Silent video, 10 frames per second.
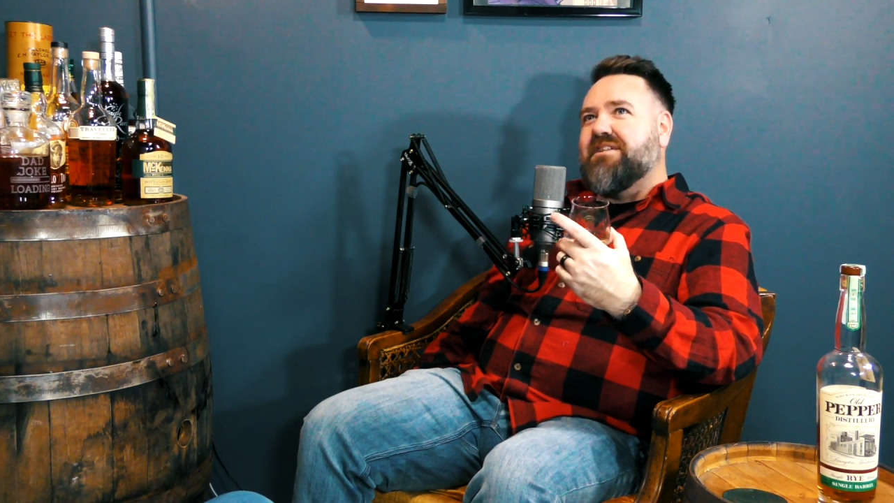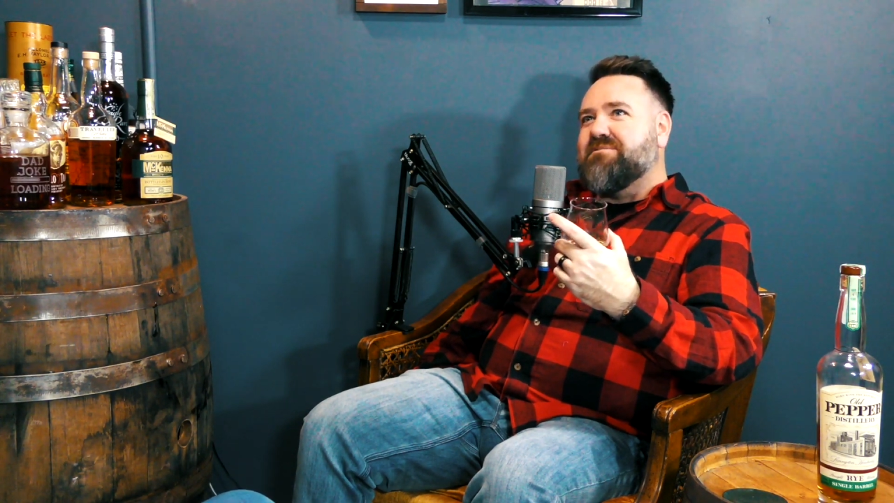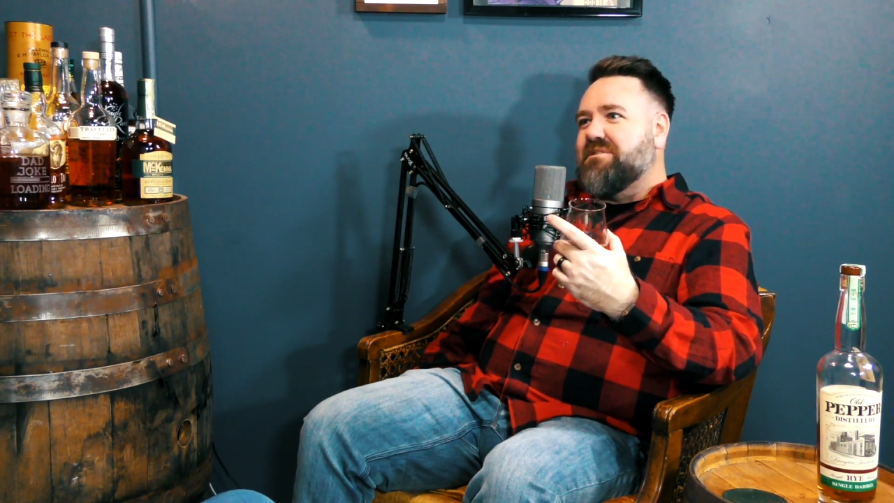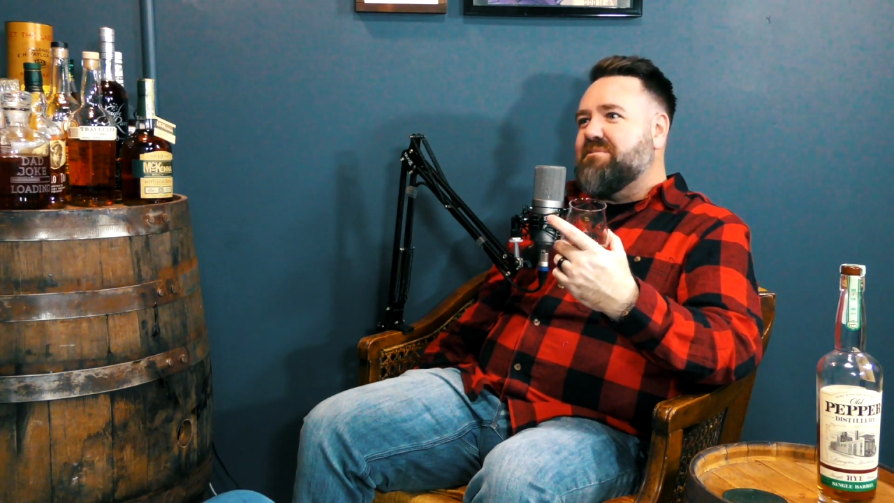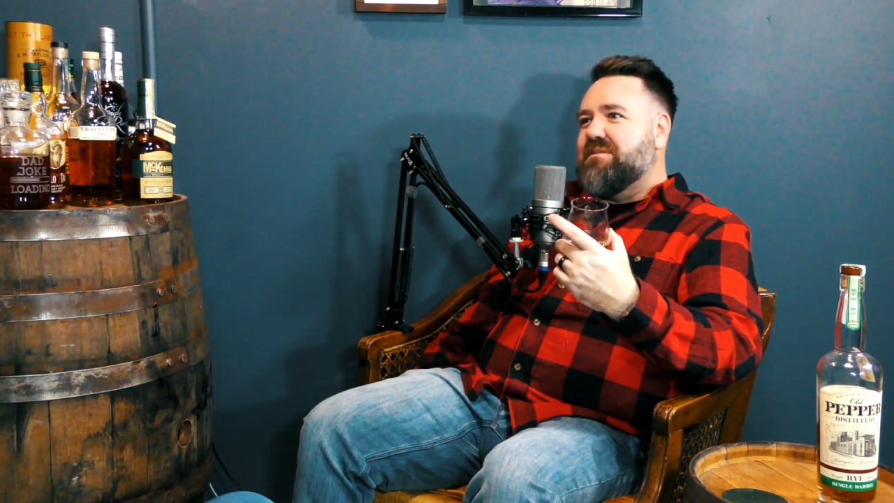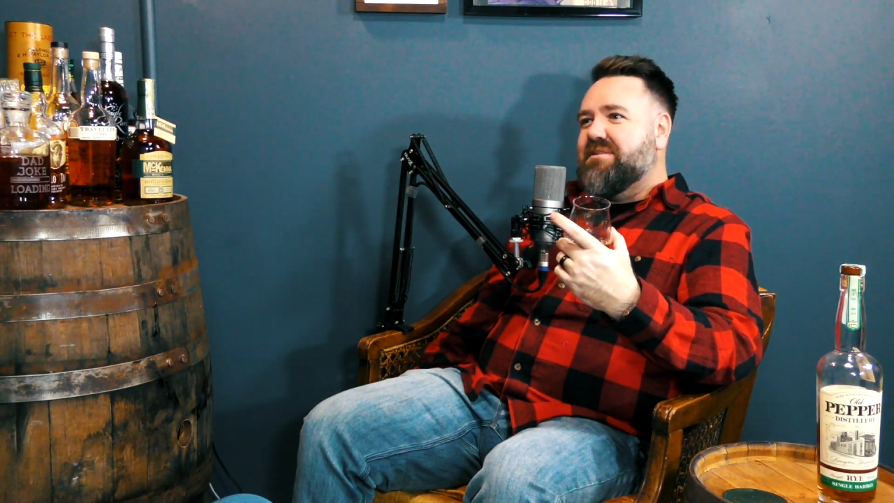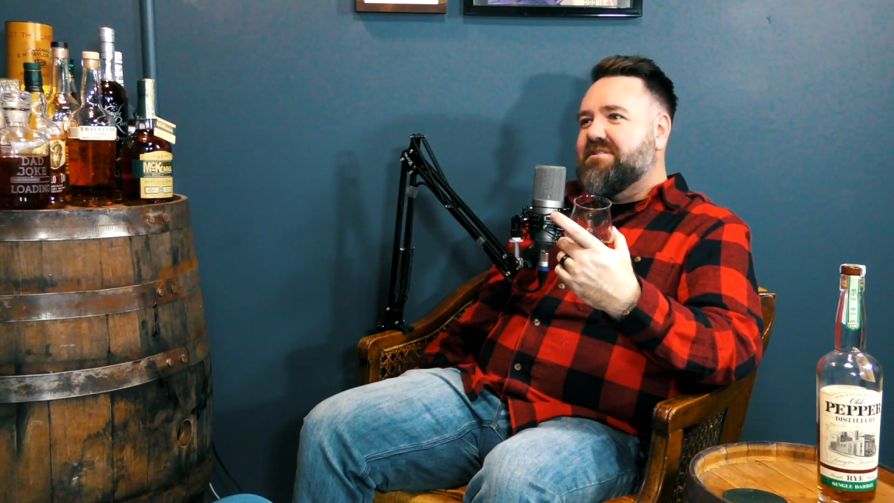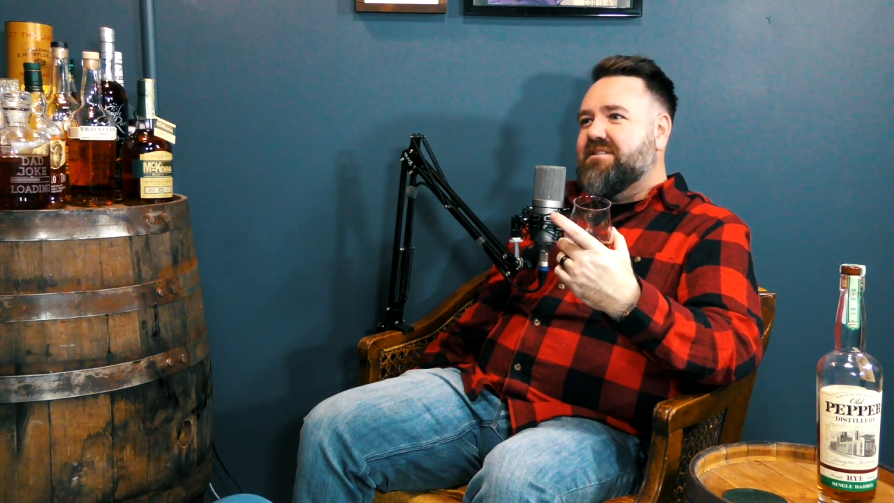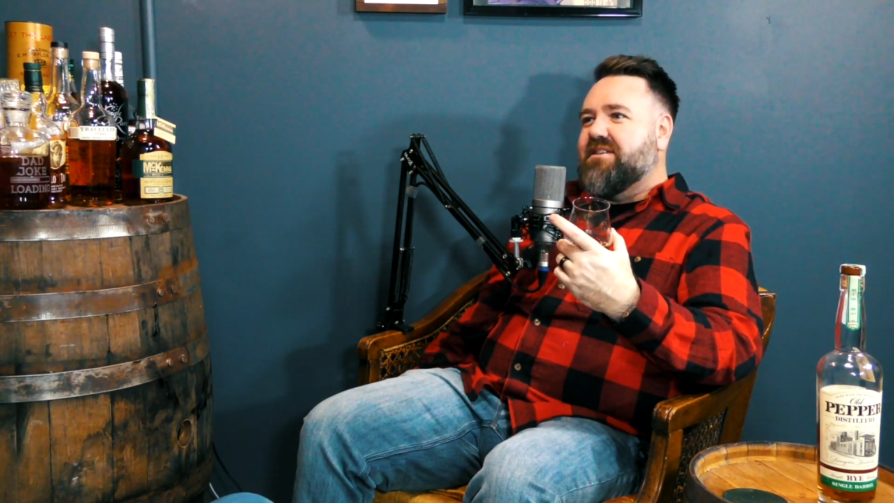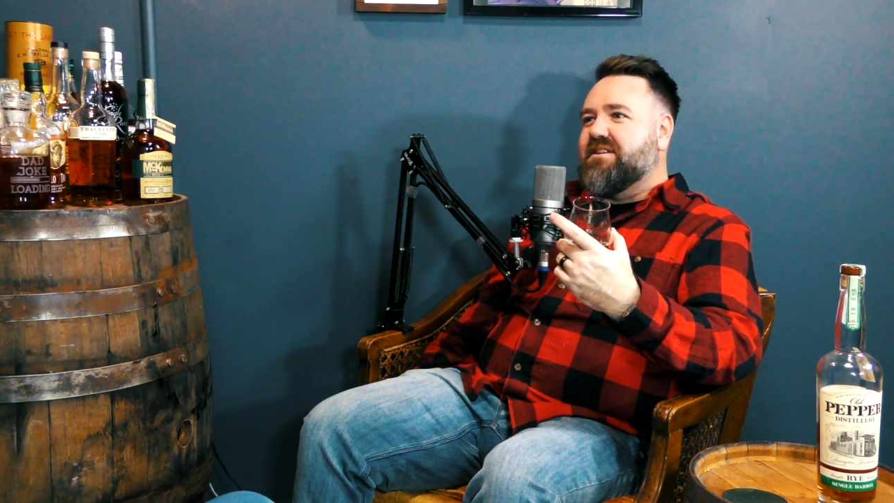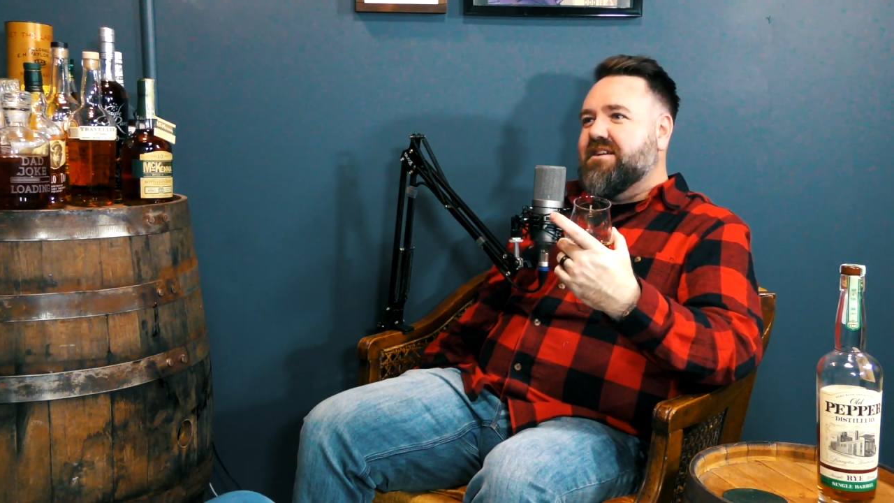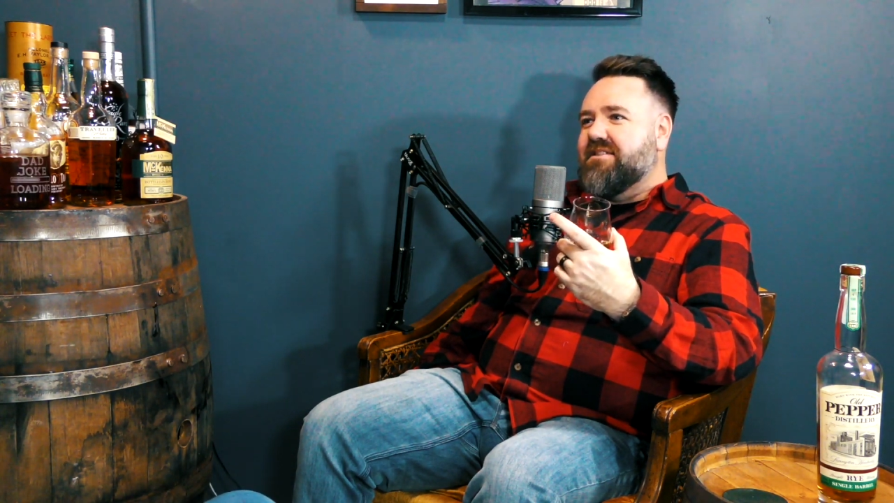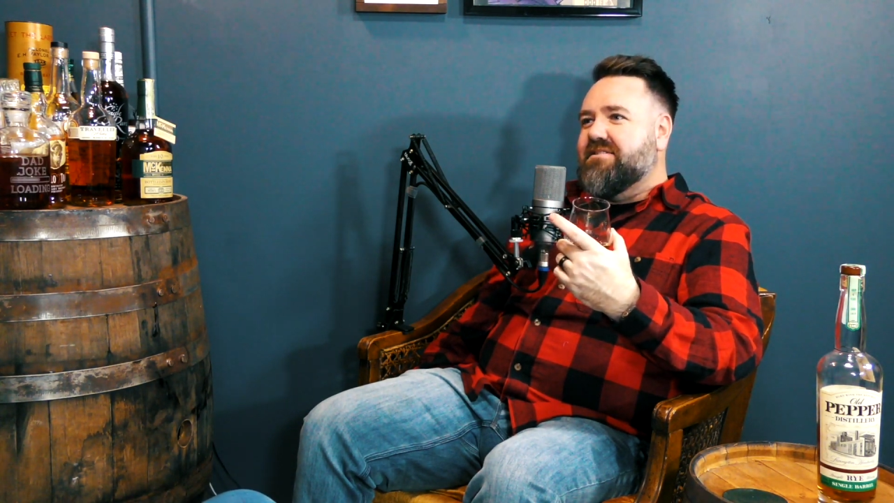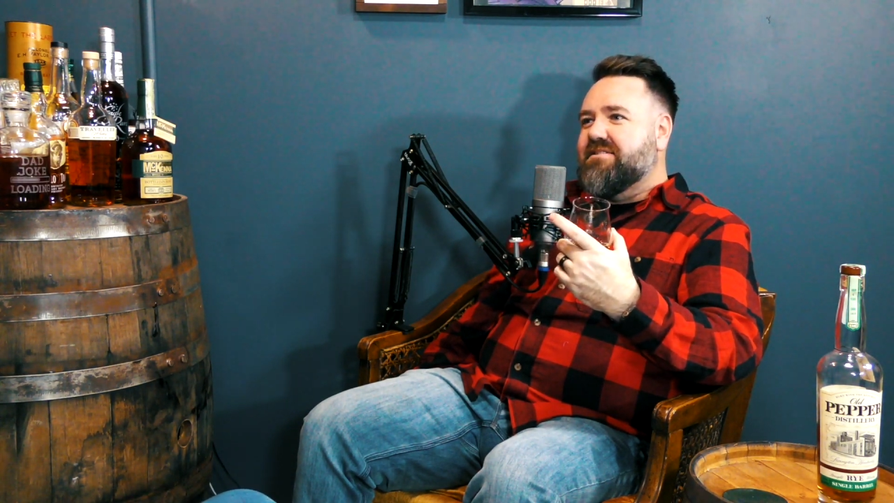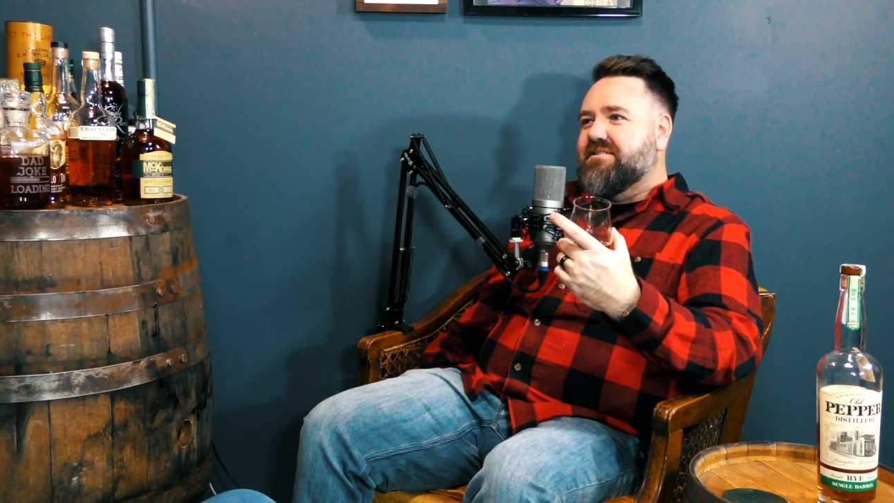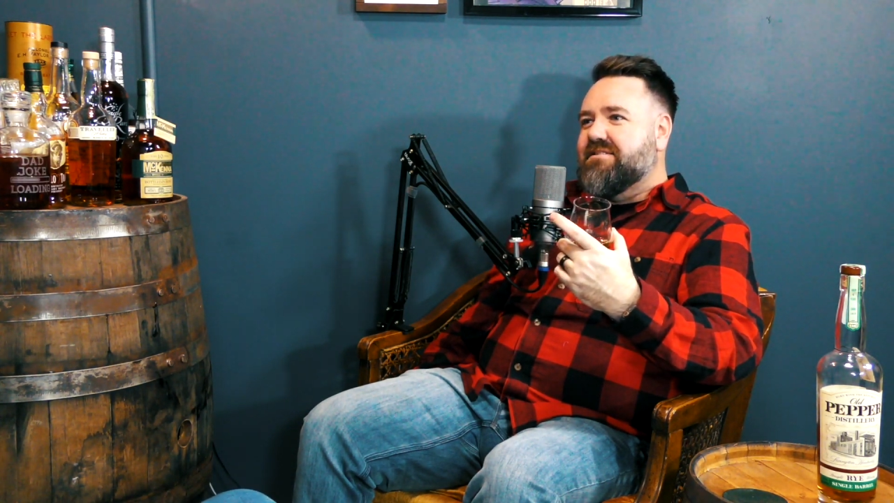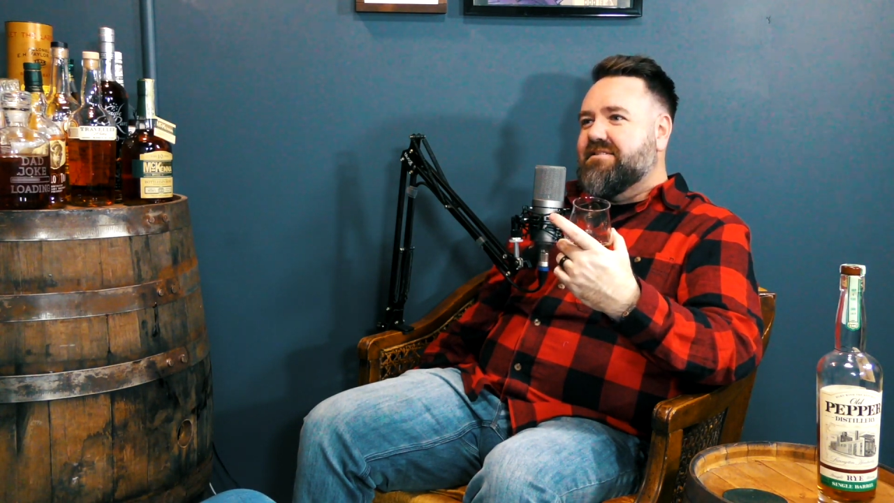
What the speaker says: asked me to babysit our kids.